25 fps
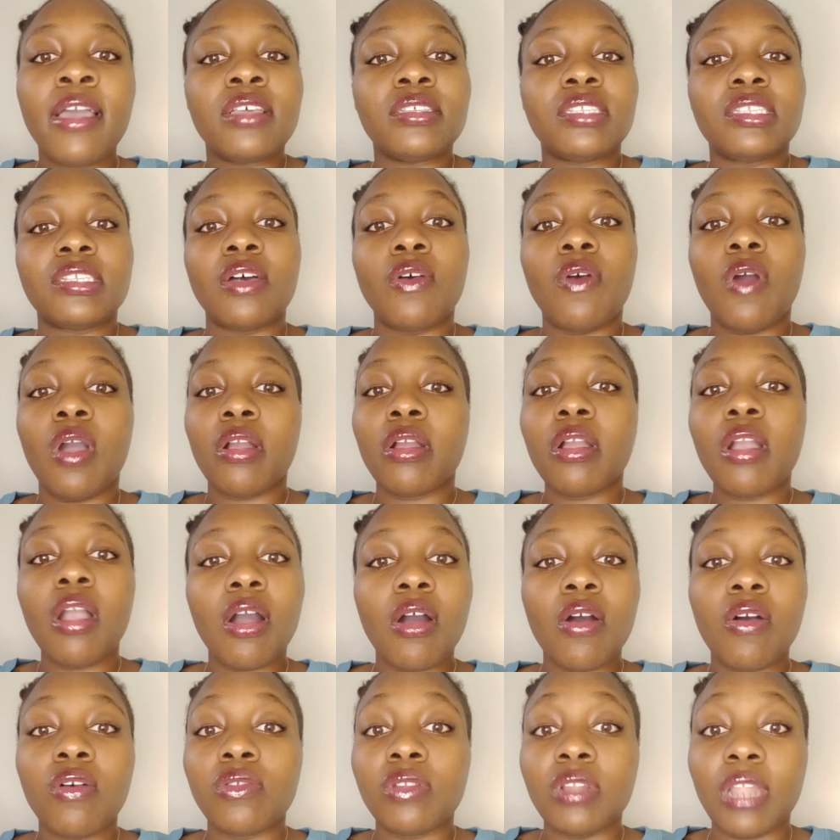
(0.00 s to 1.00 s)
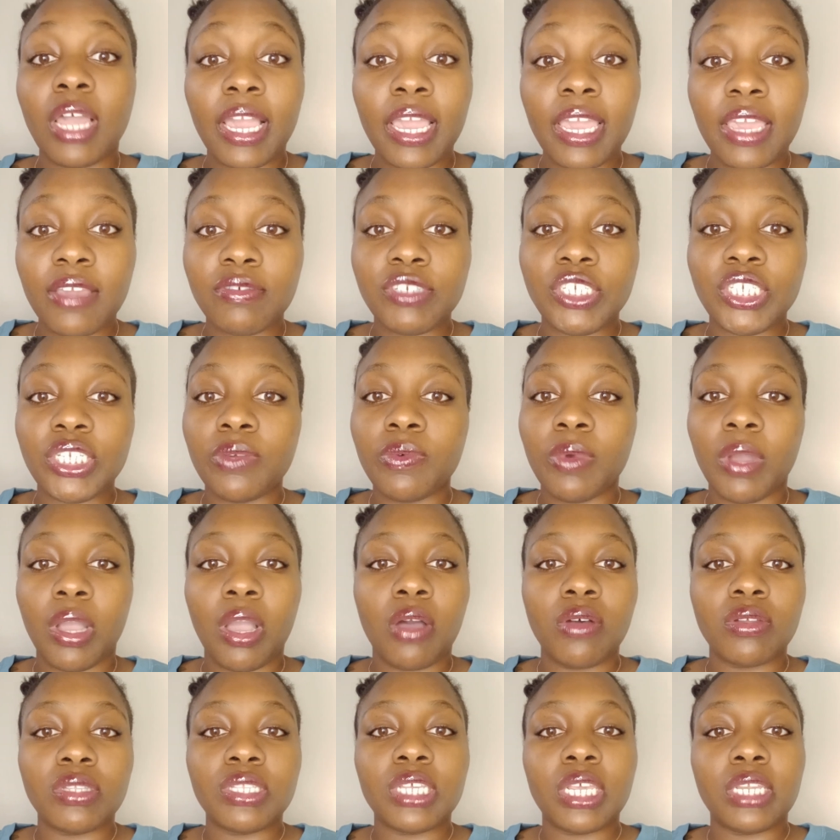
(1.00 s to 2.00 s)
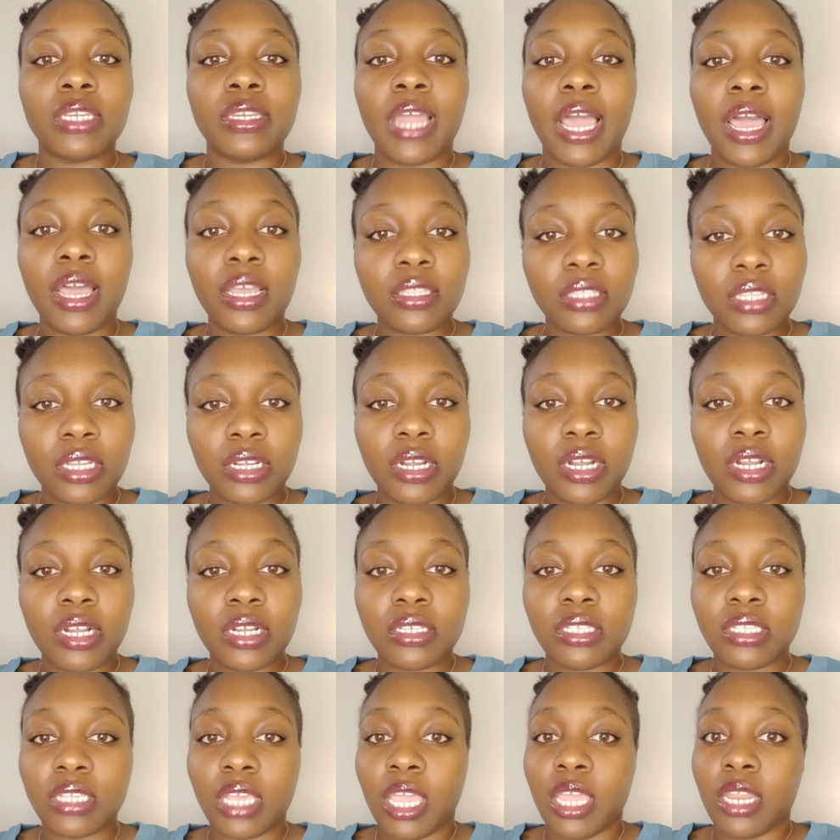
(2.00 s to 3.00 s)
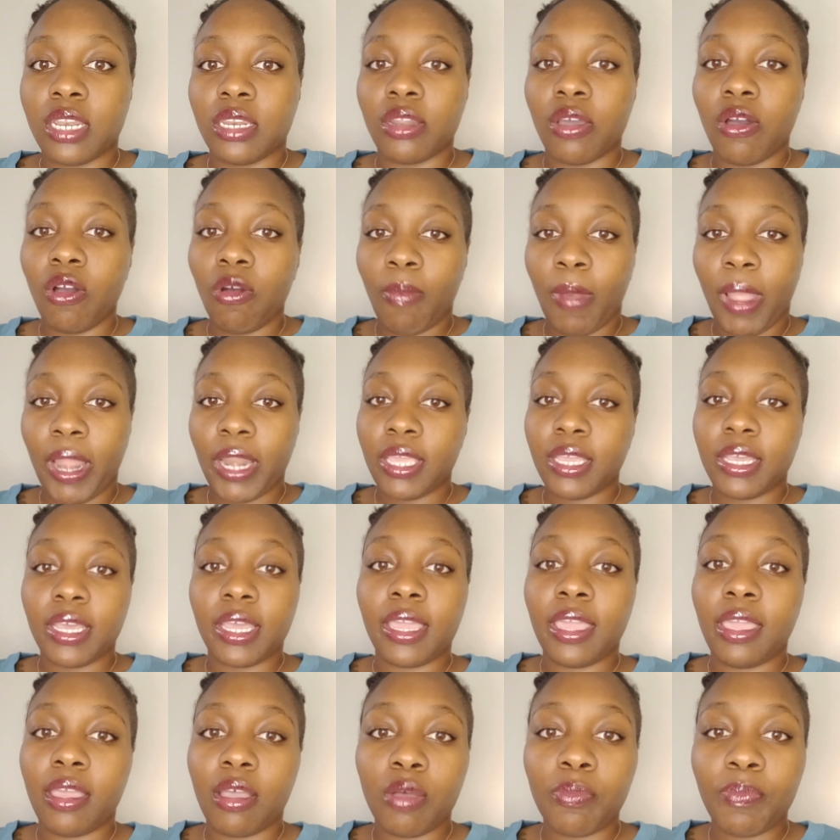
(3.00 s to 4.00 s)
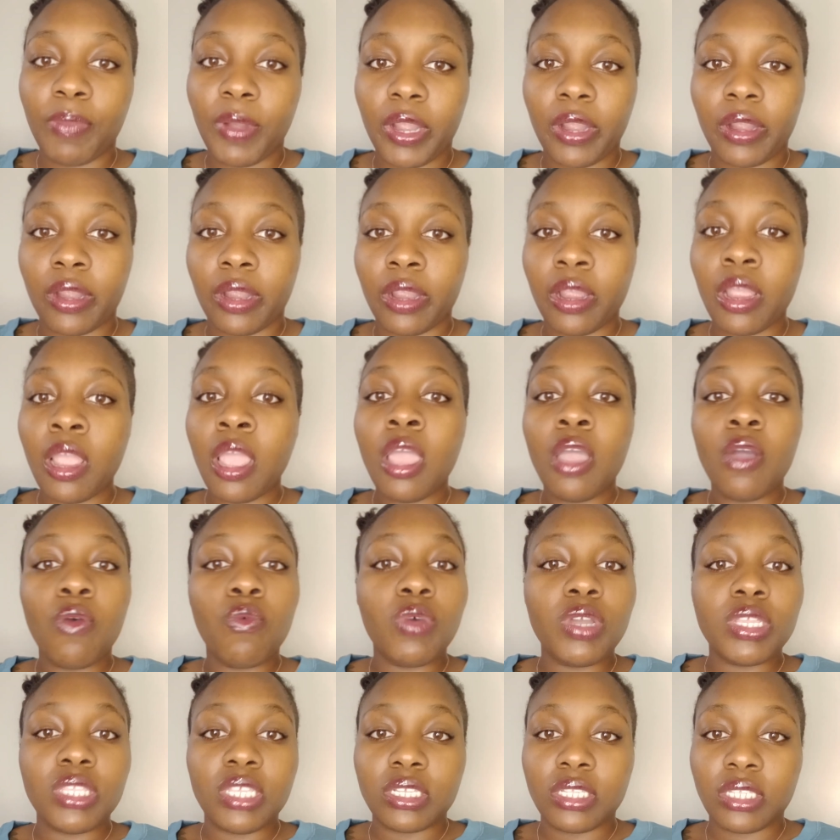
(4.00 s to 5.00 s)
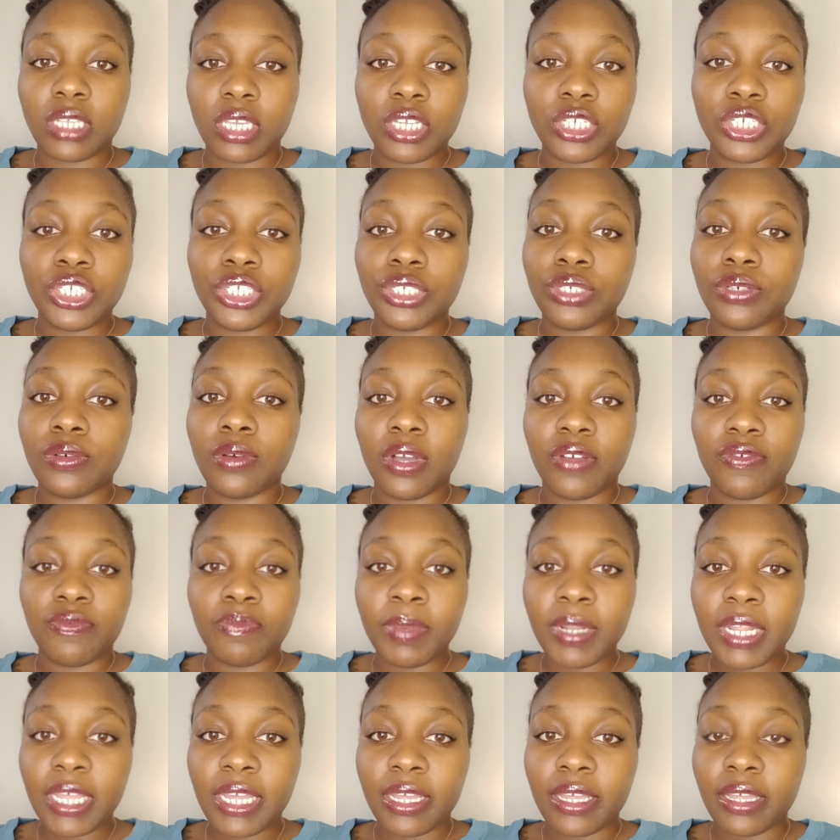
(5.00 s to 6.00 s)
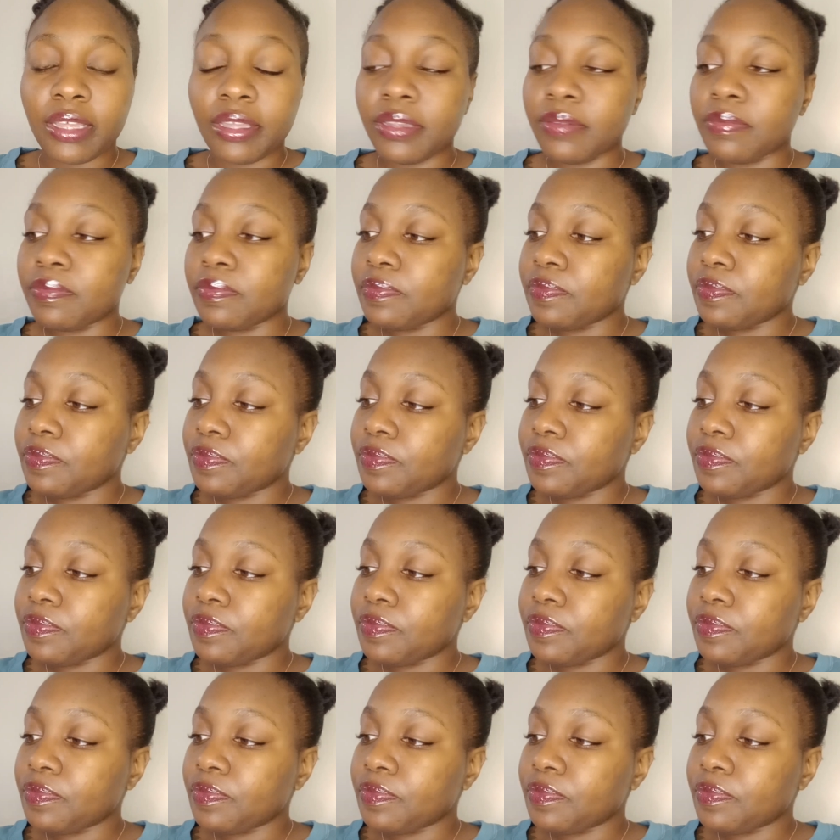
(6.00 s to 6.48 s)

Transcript: So her whole life she would go to doctors and nobody could help her with this issue of blood.